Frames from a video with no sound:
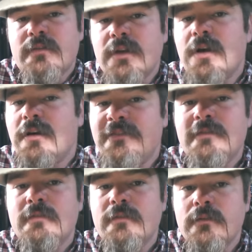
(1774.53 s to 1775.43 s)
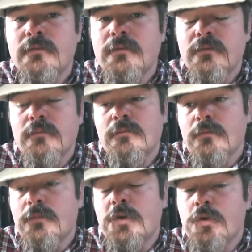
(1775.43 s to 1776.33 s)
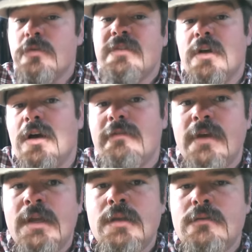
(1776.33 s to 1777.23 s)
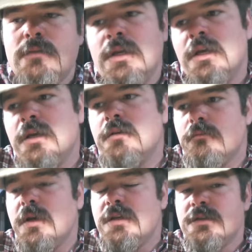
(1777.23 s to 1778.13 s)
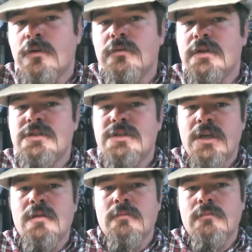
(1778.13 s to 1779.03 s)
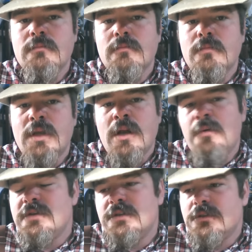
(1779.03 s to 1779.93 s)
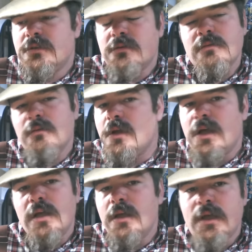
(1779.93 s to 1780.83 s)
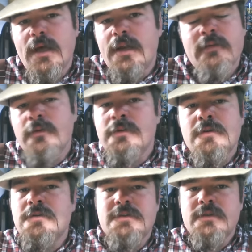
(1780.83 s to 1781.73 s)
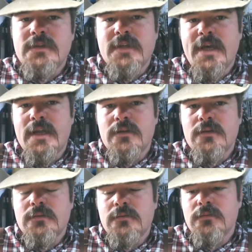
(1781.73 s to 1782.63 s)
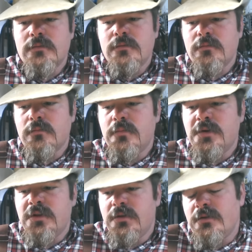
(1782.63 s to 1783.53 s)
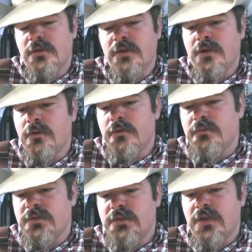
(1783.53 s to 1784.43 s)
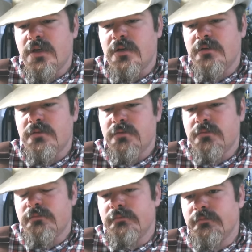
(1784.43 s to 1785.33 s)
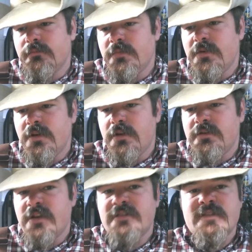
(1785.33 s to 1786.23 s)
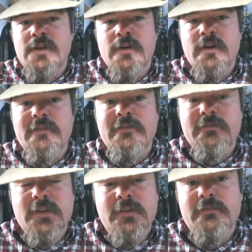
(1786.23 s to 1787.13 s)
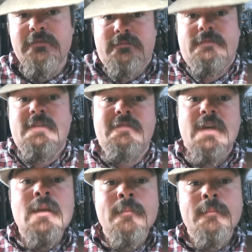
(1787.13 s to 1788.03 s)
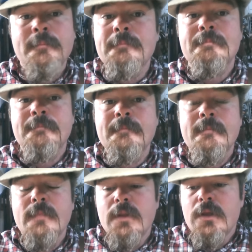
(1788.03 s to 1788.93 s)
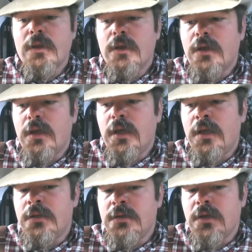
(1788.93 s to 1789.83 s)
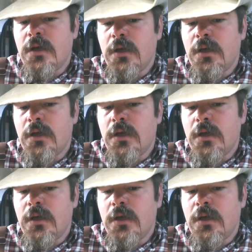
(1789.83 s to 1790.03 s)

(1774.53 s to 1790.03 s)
stuff, cool stuff, and he sold it cheap, and I never understood that, but it was necessary to feed him, and he